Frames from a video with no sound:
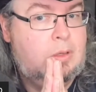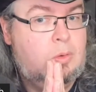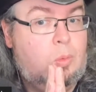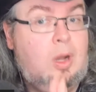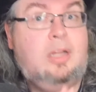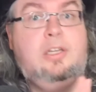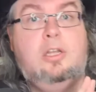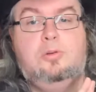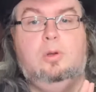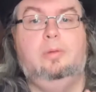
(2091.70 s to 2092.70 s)
What
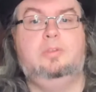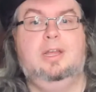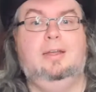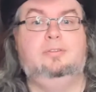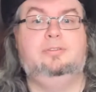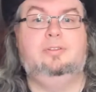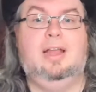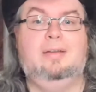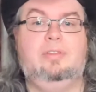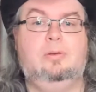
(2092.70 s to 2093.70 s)
unusual objects
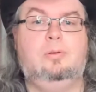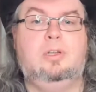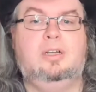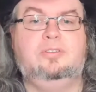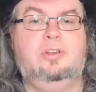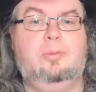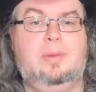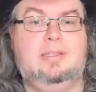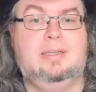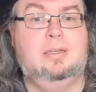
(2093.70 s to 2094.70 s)
have the organising
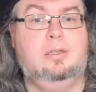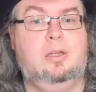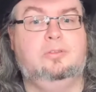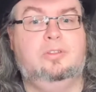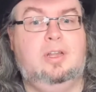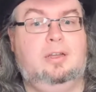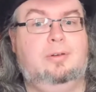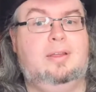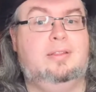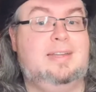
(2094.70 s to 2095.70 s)
committee used to
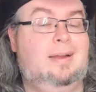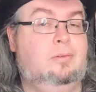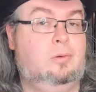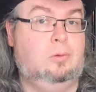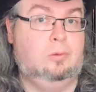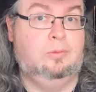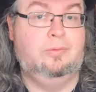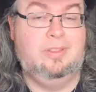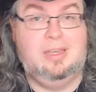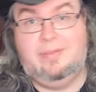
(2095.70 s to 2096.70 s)
decorate the town hall
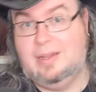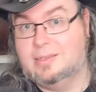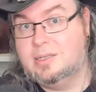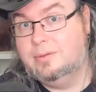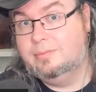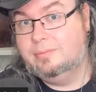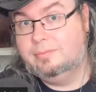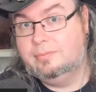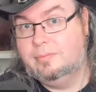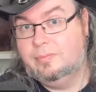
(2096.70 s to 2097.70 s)
for the event?
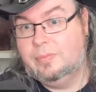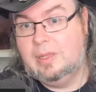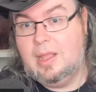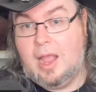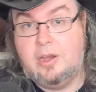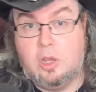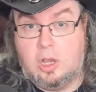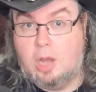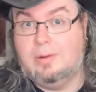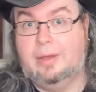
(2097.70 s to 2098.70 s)
And you can
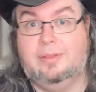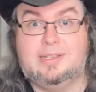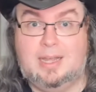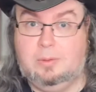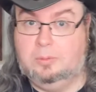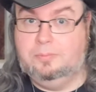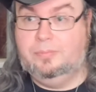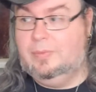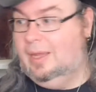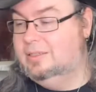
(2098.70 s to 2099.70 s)
go around the table
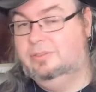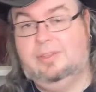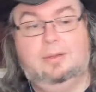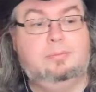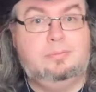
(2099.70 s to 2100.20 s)
and just say,